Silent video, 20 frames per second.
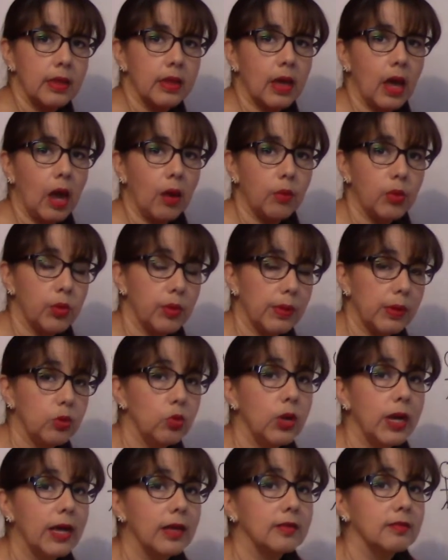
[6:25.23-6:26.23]
Our
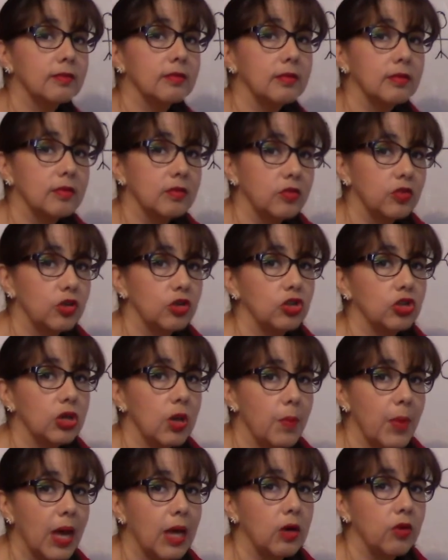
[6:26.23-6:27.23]
balloon has certain
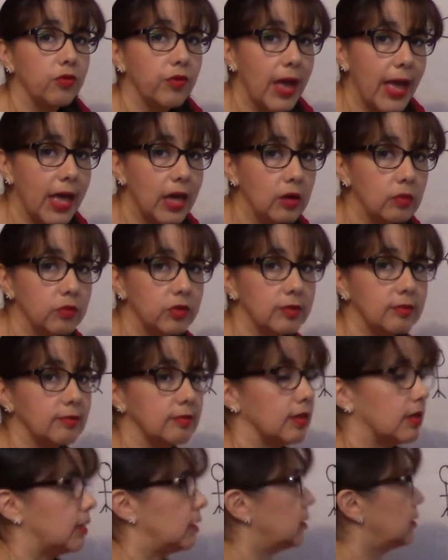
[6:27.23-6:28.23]
amount of atoms
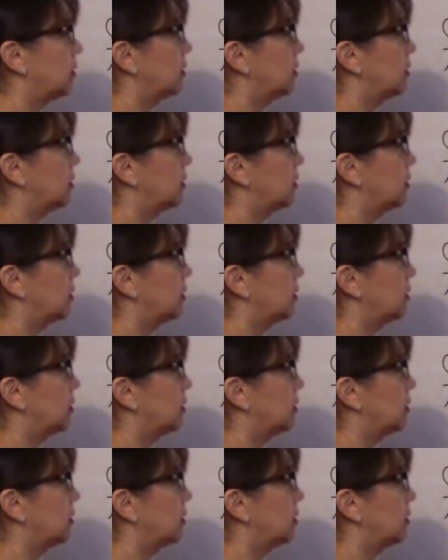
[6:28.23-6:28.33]
inside.